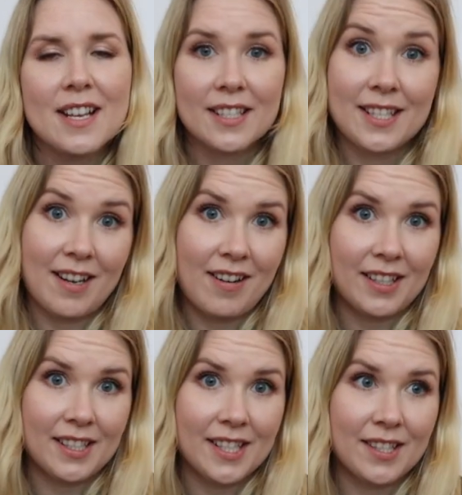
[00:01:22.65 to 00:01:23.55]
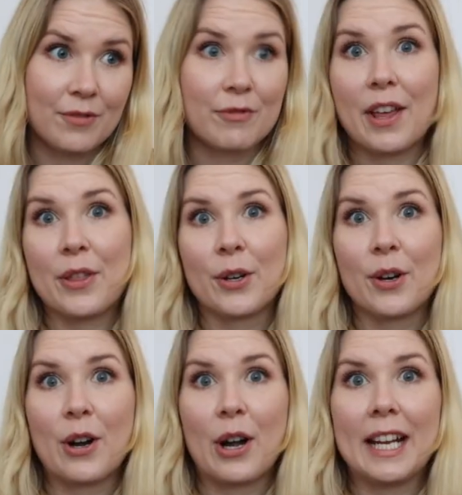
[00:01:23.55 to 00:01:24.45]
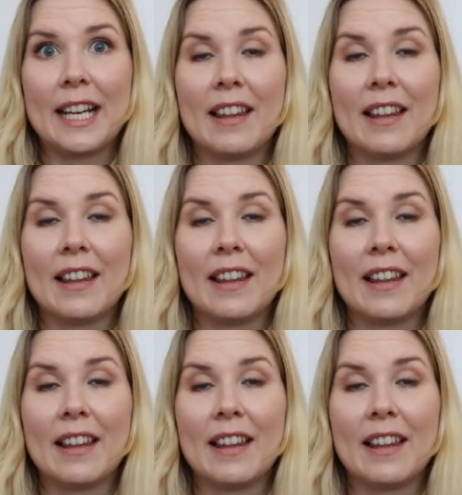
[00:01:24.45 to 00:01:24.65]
starts rather early,